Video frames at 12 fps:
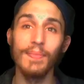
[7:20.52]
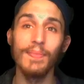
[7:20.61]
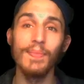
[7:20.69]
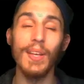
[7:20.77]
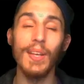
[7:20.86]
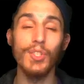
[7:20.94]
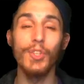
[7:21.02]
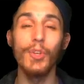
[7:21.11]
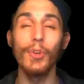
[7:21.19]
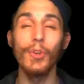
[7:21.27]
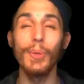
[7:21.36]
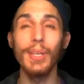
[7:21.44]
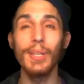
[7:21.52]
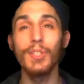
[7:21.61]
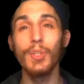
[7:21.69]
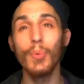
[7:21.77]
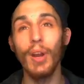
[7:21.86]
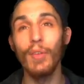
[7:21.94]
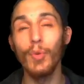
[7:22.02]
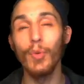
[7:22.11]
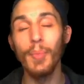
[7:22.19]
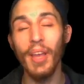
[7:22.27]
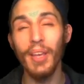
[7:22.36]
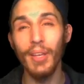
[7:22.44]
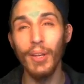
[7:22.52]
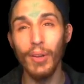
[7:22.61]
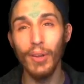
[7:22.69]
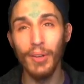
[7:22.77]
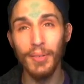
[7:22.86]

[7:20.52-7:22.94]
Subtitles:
Next, tuning into whatever we may hear,